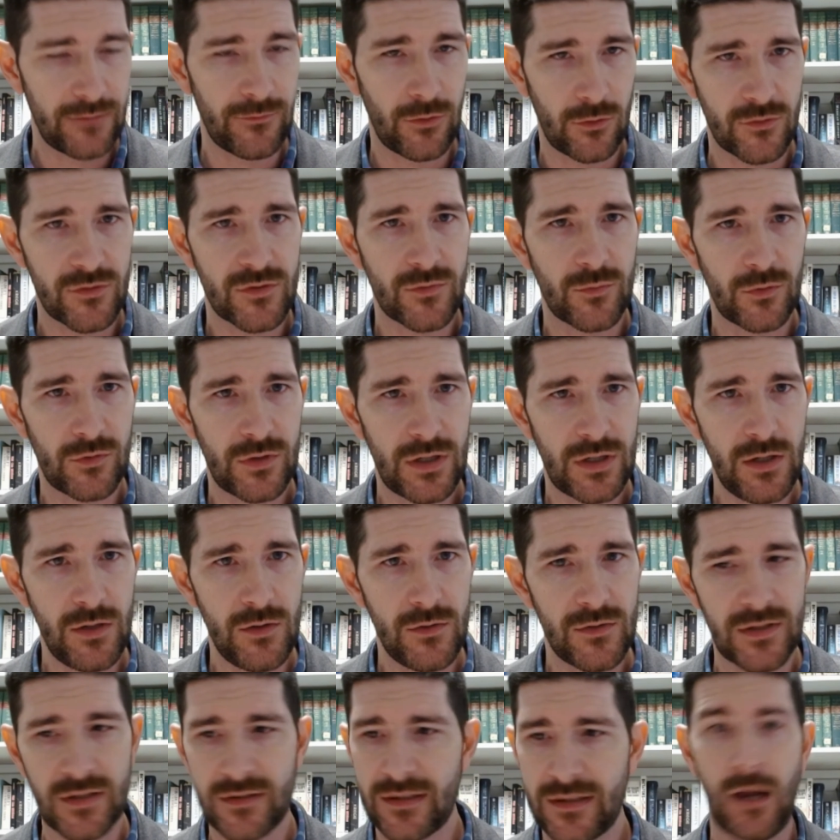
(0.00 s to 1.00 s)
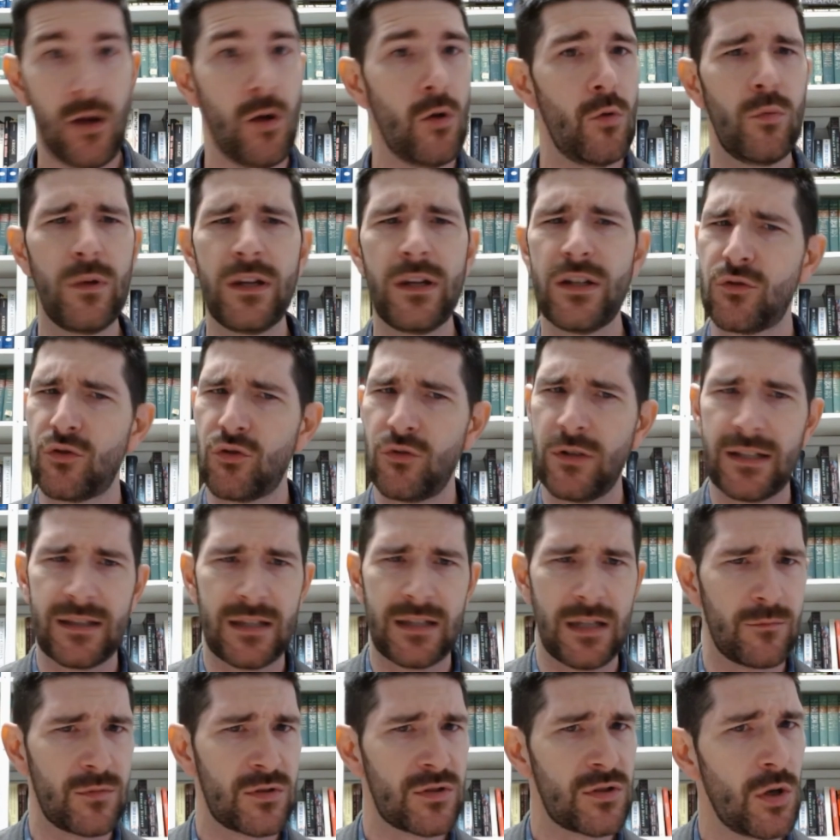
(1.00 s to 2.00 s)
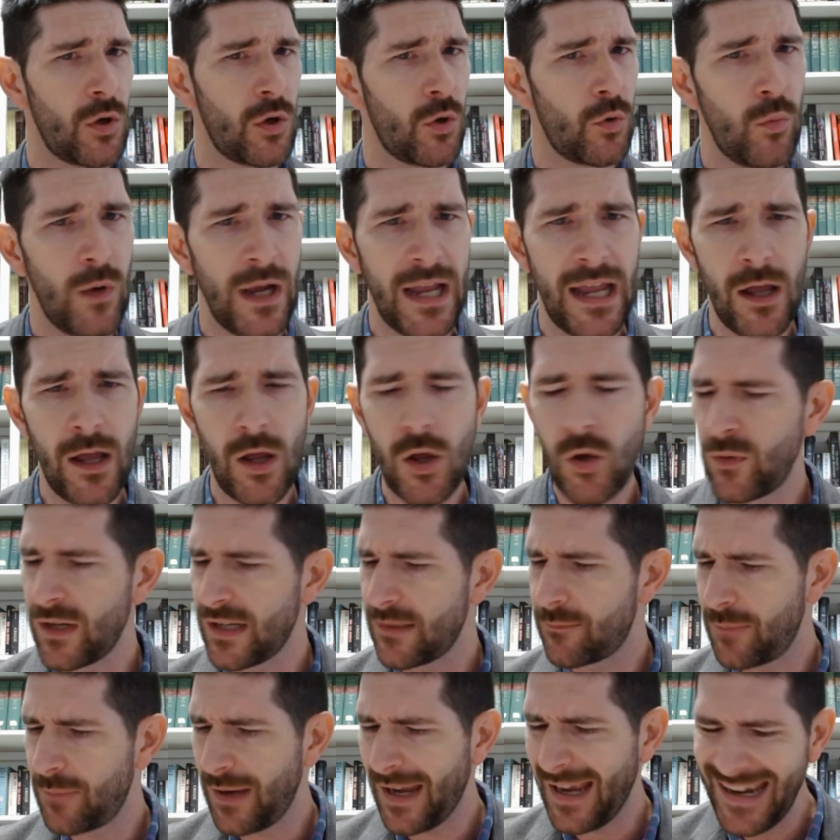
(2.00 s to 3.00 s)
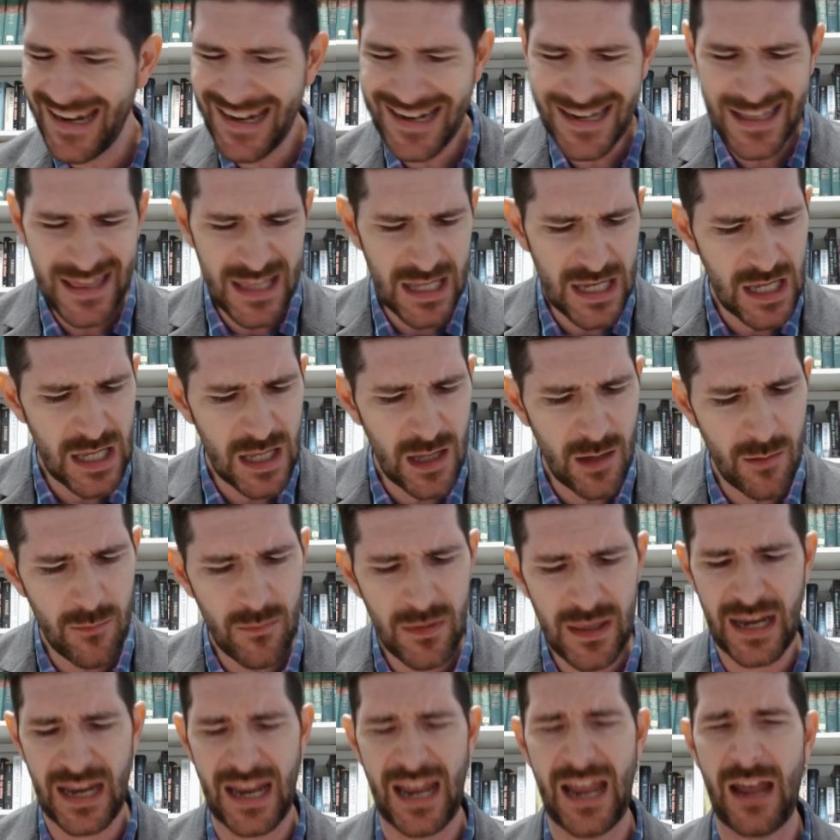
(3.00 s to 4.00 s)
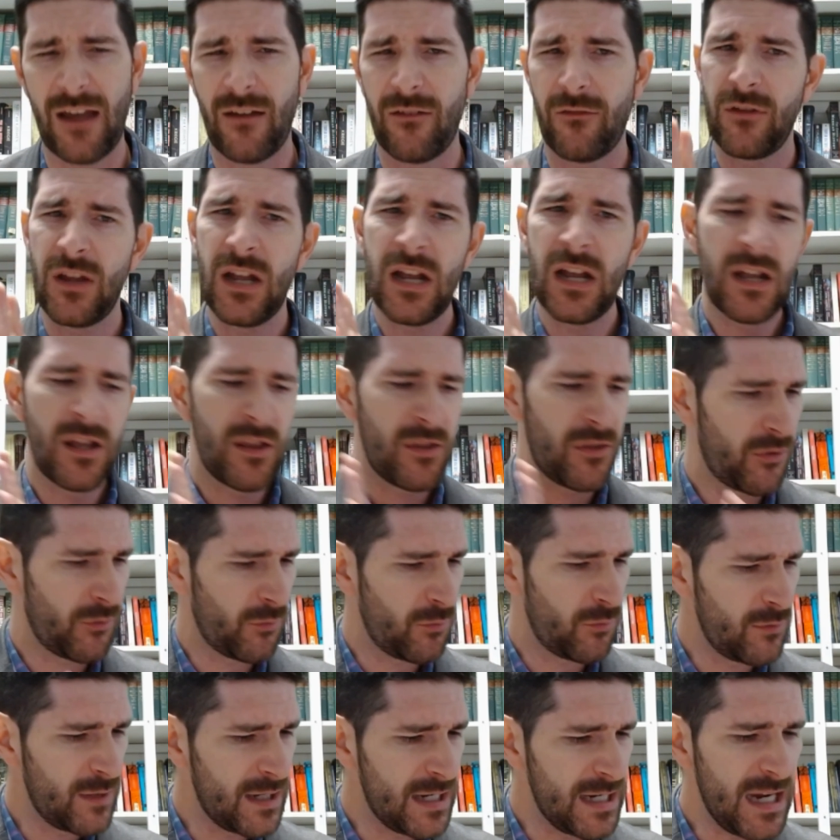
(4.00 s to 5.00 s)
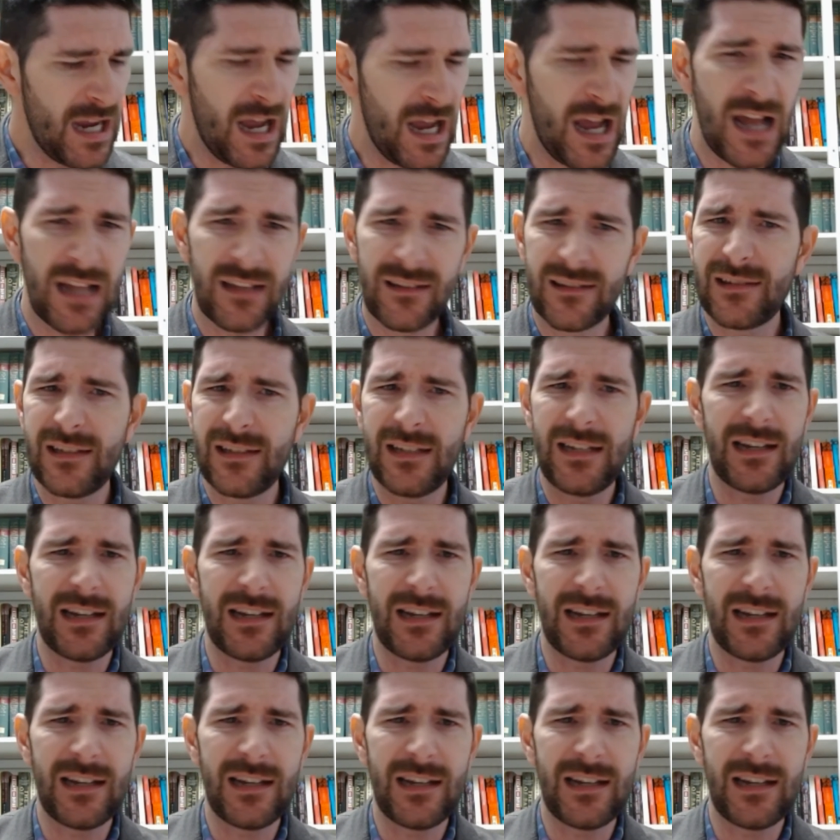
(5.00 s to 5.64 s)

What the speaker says: owners will use is that, oh, we treat them so well, we pay them, they have 3 hots in a